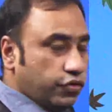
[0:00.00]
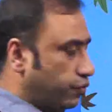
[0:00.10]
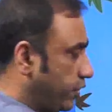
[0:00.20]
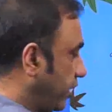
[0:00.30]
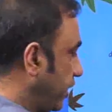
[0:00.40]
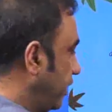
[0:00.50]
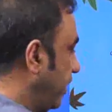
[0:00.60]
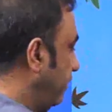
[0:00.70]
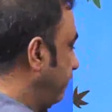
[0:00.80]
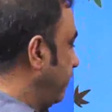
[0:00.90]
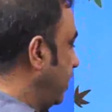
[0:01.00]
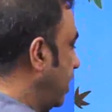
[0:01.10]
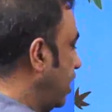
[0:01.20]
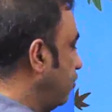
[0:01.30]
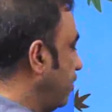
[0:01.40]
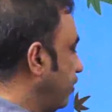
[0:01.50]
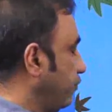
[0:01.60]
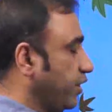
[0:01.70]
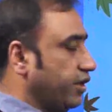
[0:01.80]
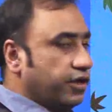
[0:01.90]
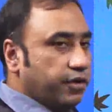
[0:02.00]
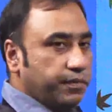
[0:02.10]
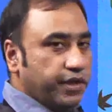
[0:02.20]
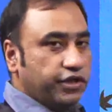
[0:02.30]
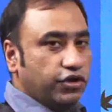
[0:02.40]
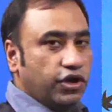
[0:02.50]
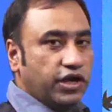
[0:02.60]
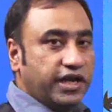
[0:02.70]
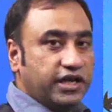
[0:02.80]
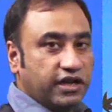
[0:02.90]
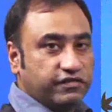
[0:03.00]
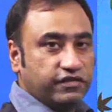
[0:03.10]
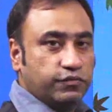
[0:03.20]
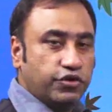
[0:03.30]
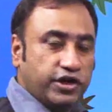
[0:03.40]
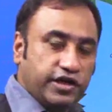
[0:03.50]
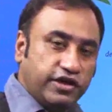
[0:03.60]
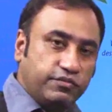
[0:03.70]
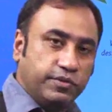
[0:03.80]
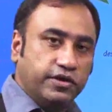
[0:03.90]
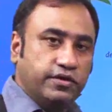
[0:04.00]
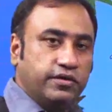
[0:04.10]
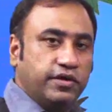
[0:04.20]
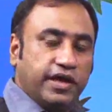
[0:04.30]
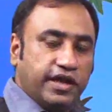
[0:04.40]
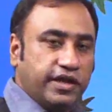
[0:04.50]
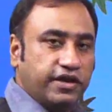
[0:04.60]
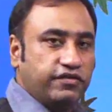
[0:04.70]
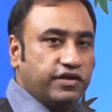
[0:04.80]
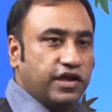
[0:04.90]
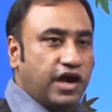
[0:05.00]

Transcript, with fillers: we can have how might we make the online classes more engaging.